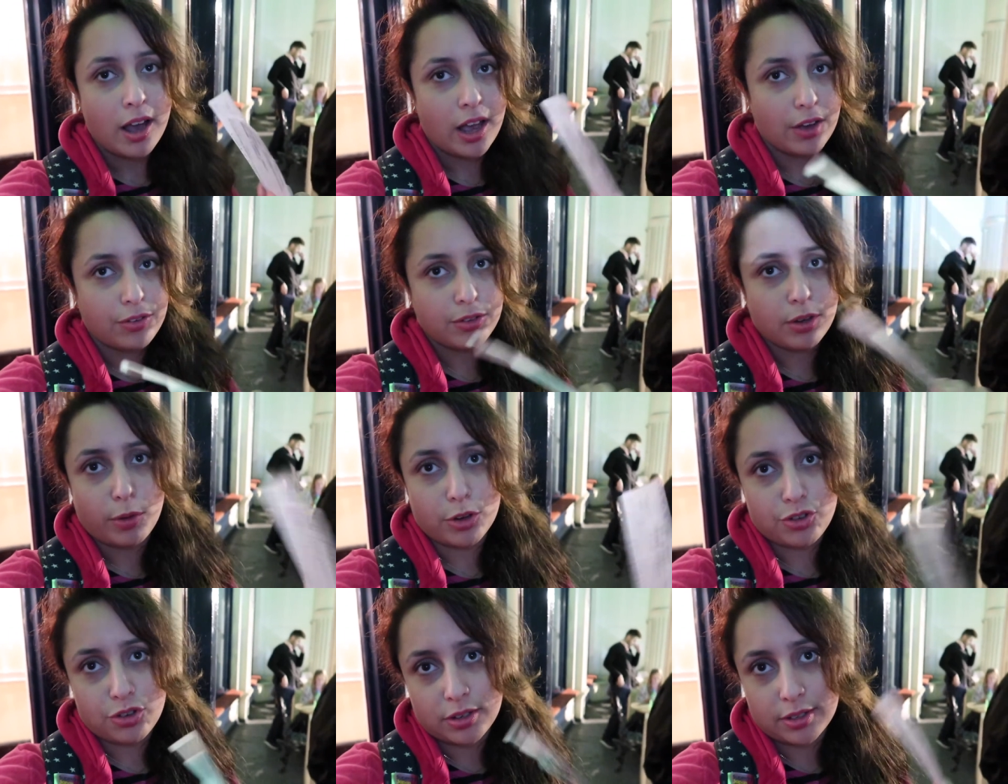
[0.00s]
if
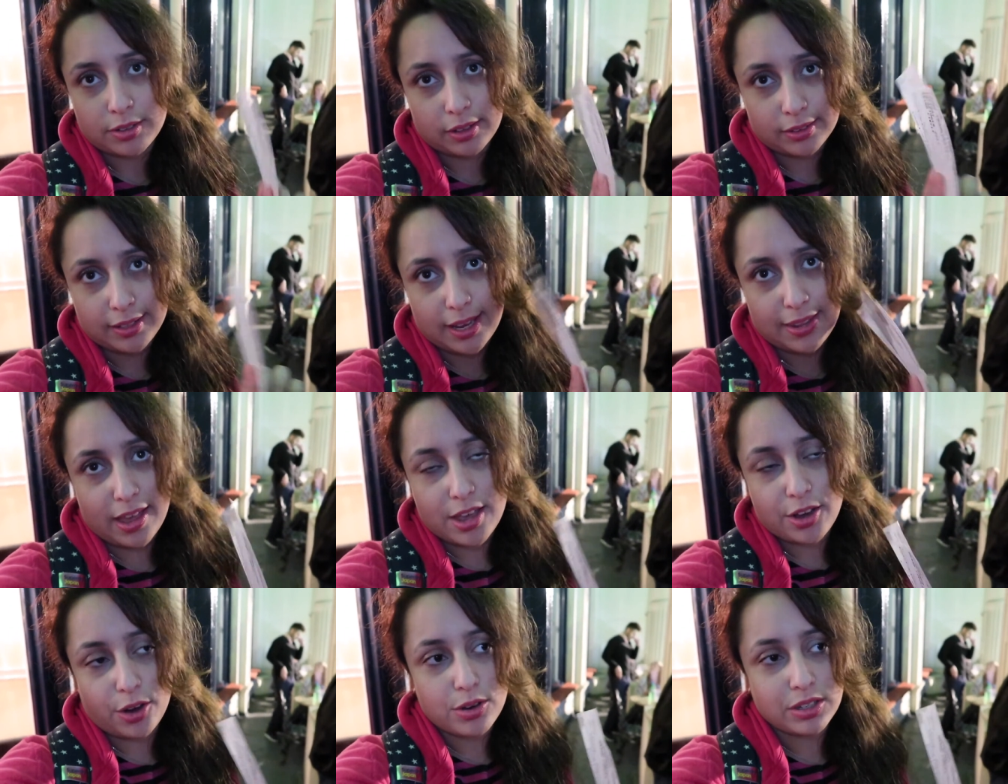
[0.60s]
you're watching this on the day
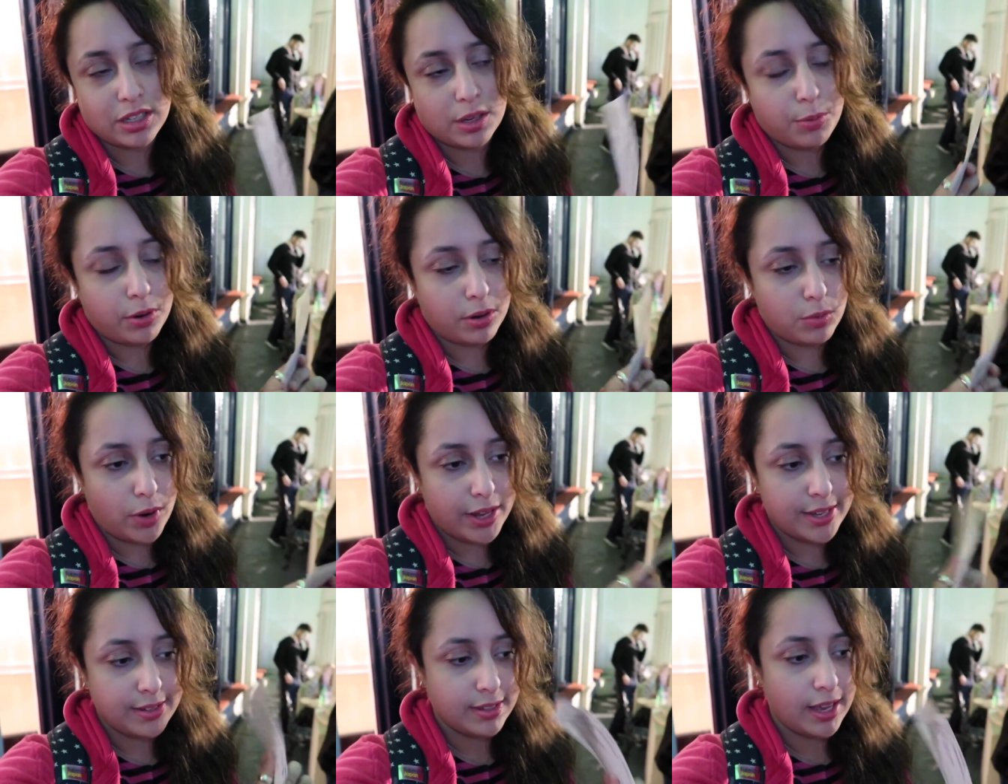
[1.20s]
that it goes up
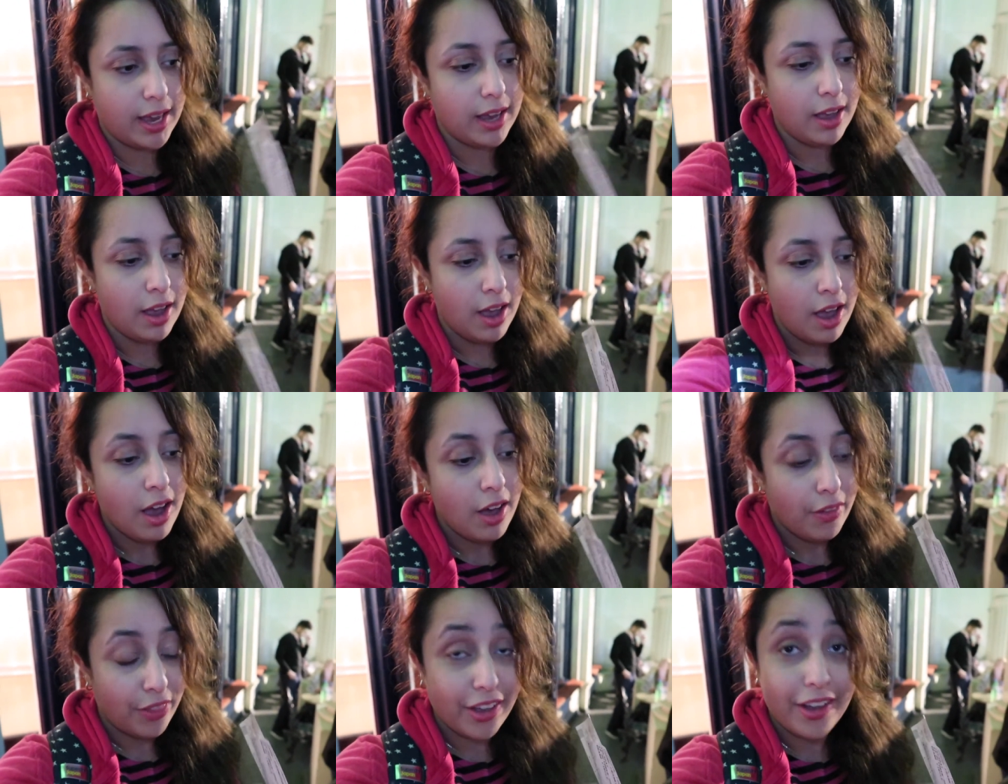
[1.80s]
on Wednesday,
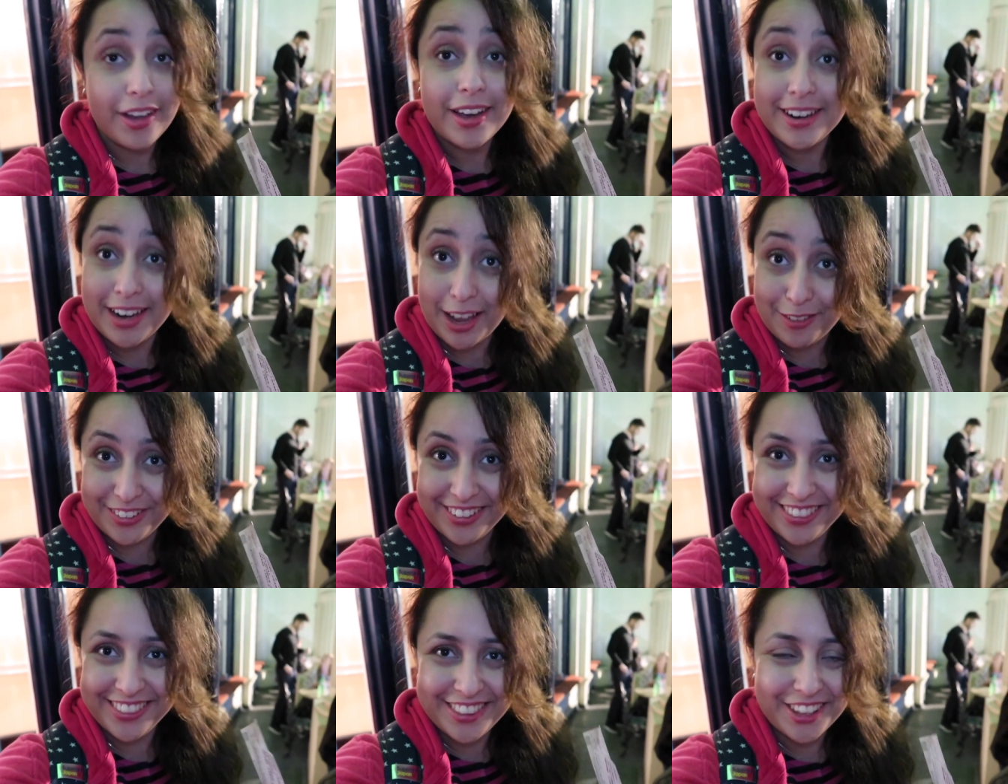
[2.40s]
the
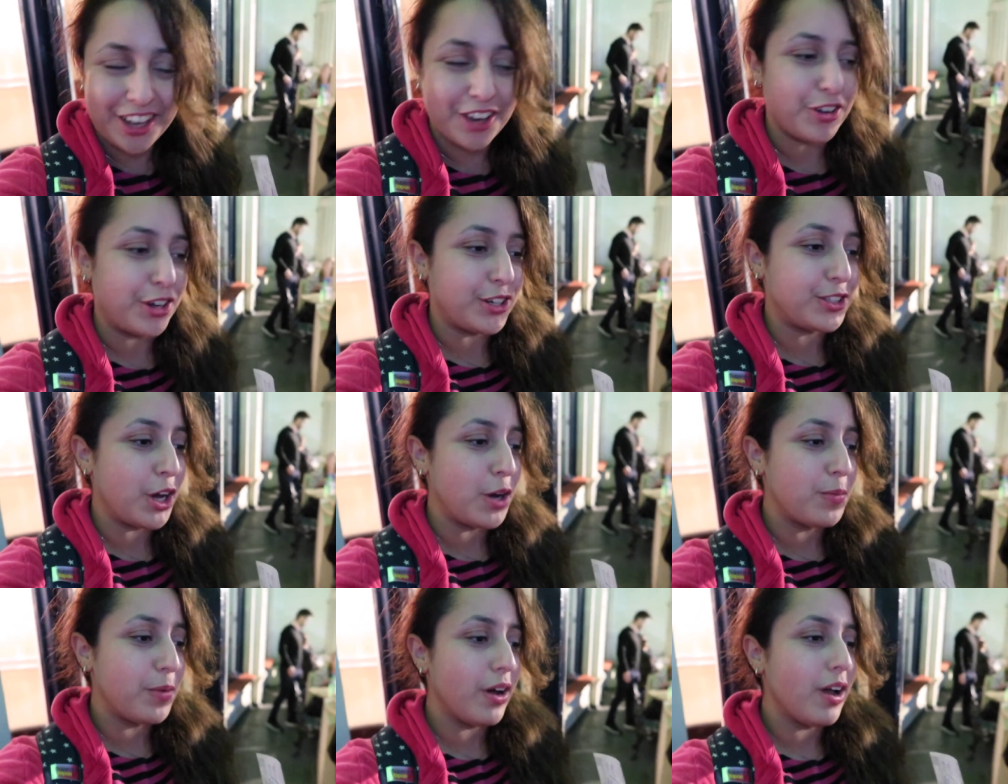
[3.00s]
11th of
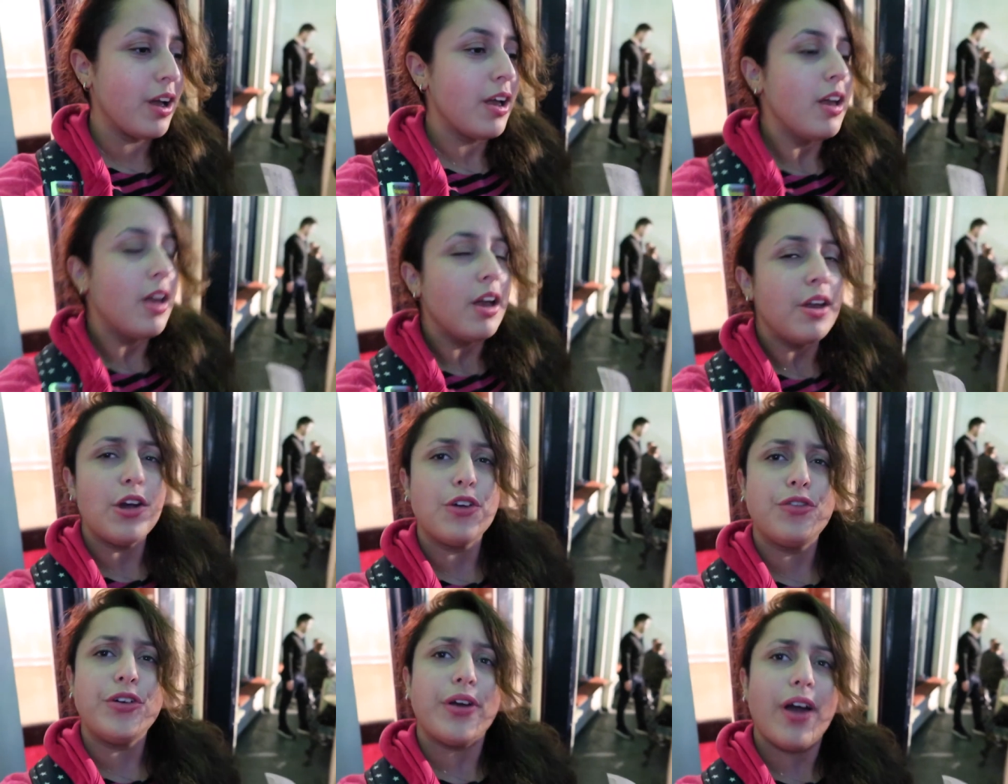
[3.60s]
October,
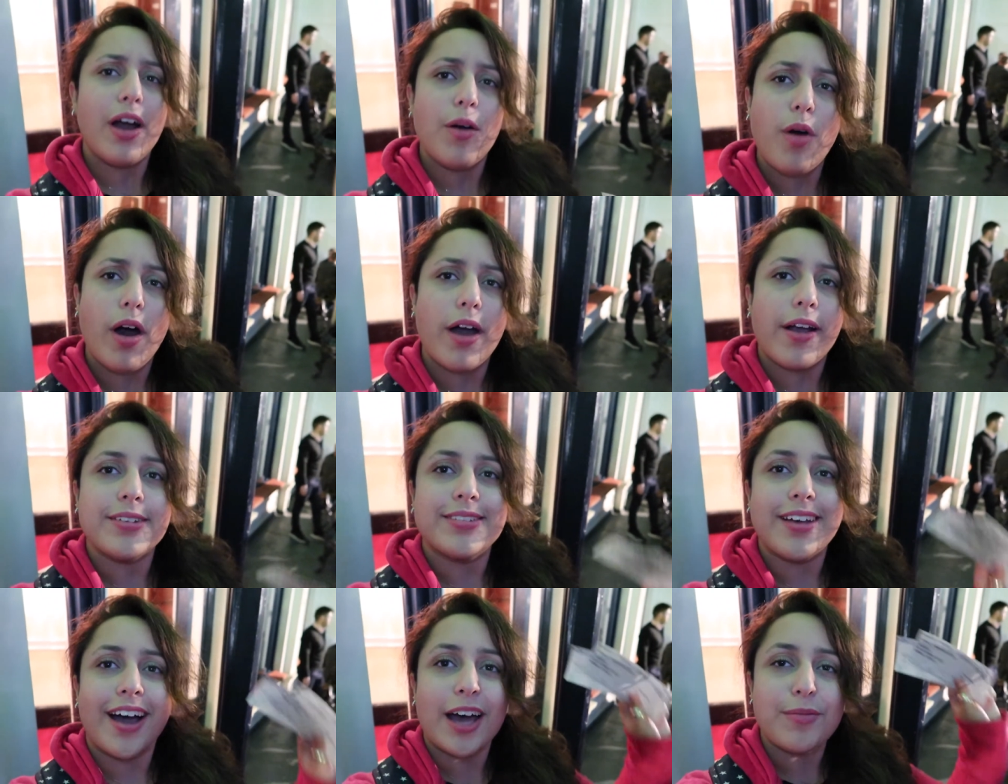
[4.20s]
you'll figure out why,
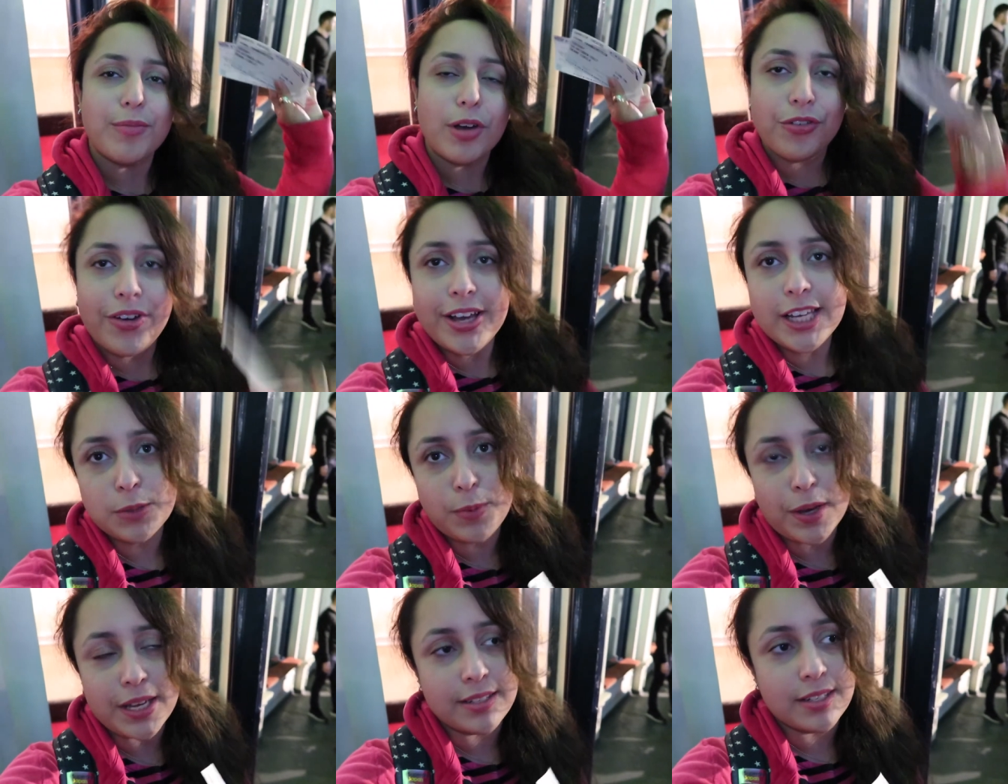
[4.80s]
because I had my
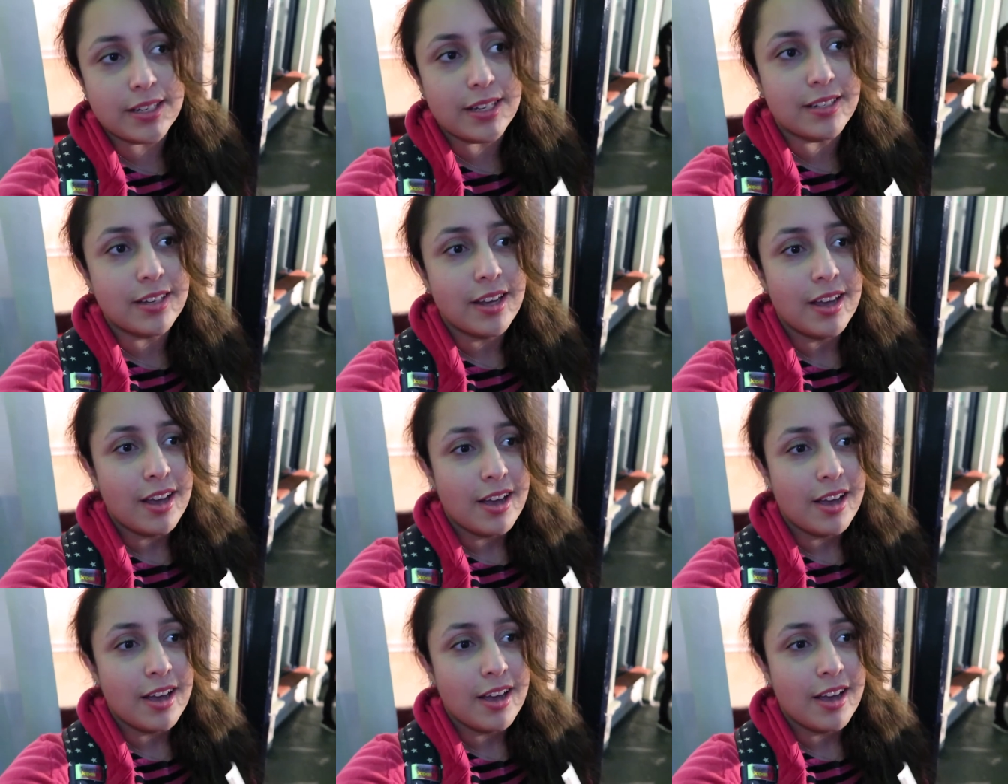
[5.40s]
face painted